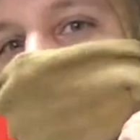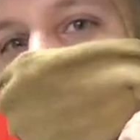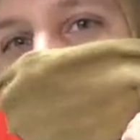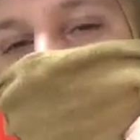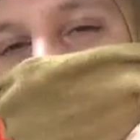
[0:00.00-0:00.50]

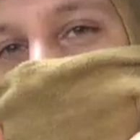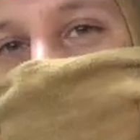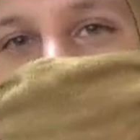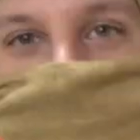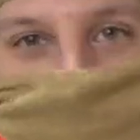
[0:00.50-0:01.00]
to this
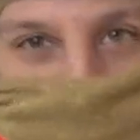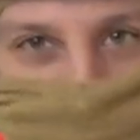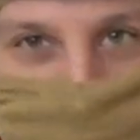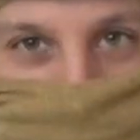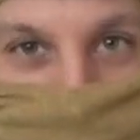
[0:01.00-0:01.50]
one in
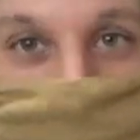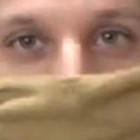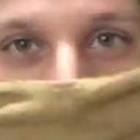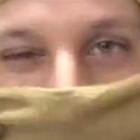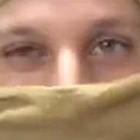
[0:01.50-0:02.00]
particular
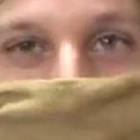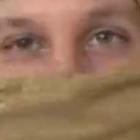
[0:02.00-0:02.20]
if you're not